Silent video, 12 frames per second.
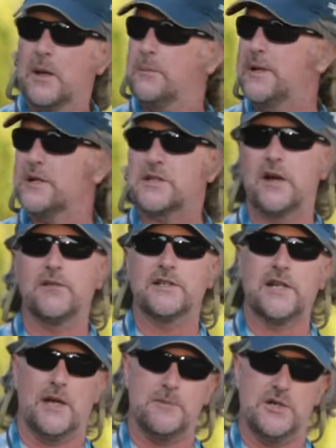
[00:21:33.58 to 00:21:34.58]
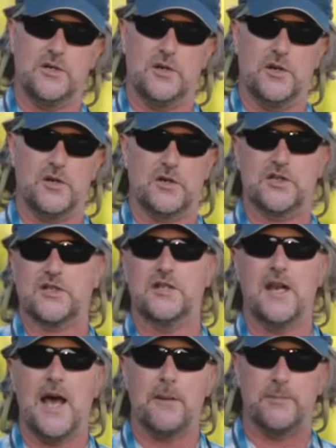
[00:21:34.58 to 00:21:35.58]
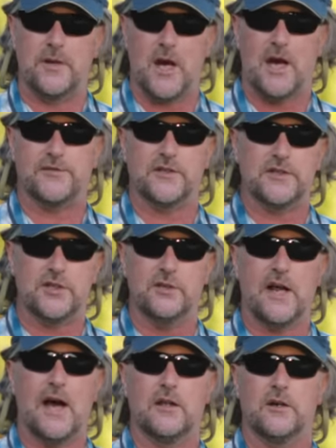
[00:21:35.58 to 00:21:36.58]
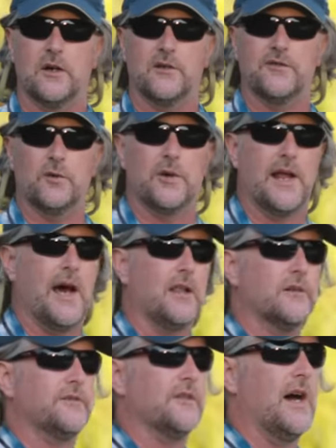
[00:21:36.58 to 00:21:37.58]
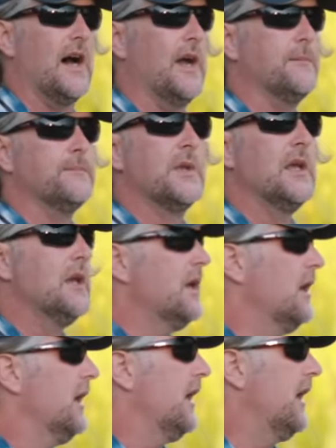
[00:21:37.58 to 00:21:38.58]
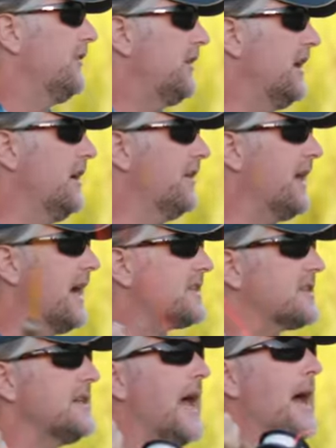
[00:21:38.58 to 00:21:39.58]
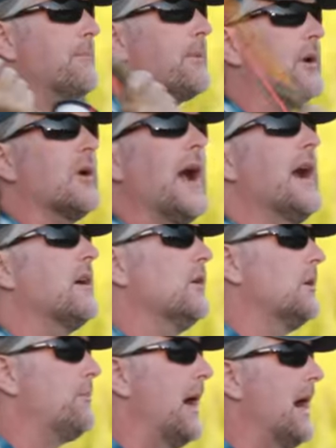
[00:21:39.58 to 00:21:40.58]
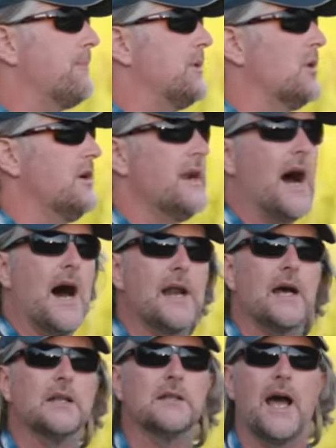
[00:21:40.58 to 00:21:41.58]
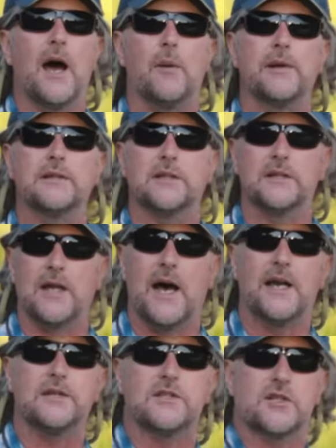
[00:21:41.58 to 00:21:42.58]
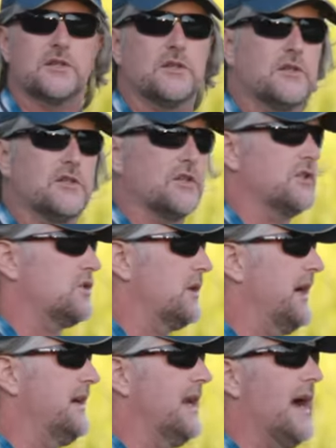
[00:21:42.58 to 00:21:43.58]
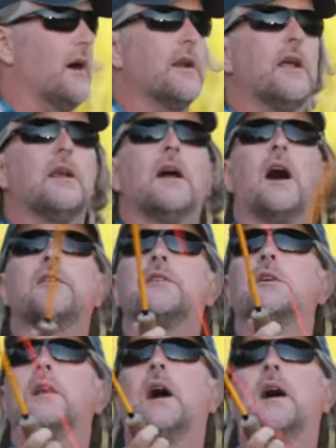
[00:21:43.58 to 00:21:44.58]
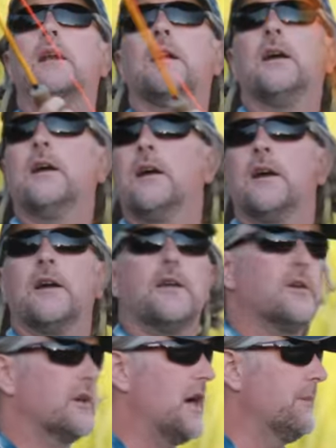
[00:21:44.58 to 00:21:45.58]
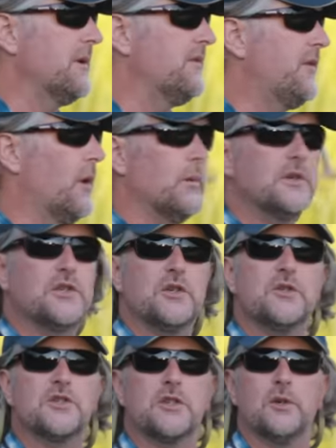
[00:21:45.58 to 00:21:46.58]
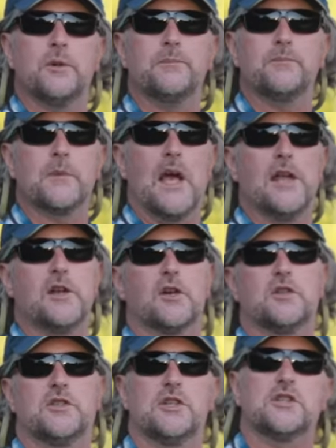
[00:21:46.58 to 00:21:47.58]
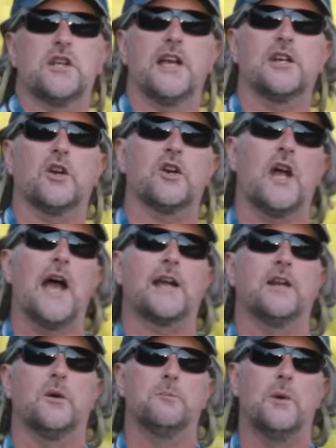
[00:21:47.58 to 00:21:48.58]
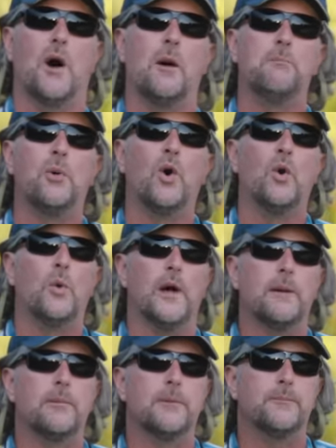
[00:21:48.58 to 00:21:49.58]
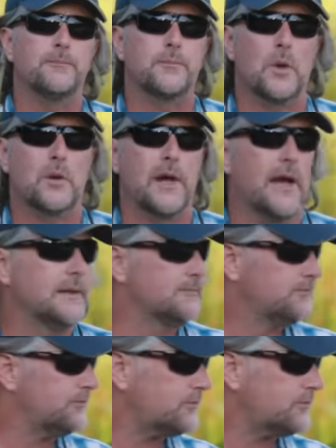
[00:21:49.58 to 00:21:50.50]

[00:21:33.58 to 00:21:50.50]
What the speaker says: because every time you do it, you're snapping off a $2 or $4 fly. If you hear that snap, crackle, or pop, you're not allowing the line to straighten out enough. You're coming forward too soon, and you're just like you're cracking a bullwhip, okay?